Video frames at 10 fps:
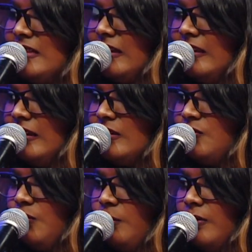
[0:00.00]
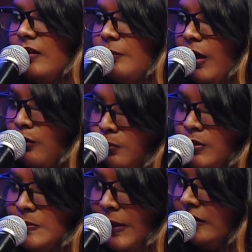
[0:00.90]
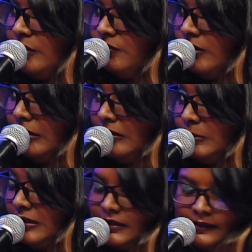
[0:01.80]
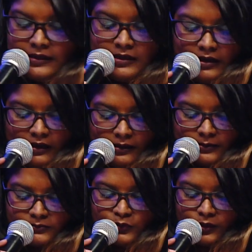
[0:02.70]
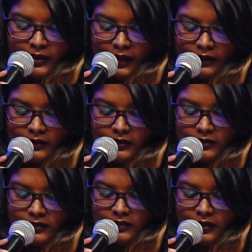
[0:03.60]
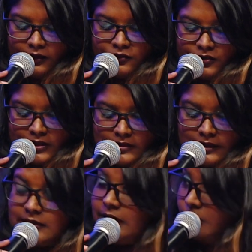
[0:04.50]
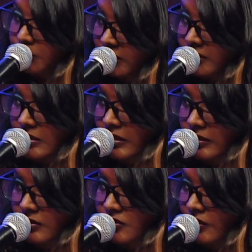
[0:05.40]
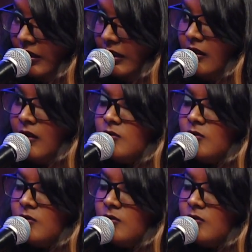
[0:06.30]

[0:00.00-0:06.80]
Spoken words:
take things from a macro perspective a little bit, looking at the country's sustainability journey.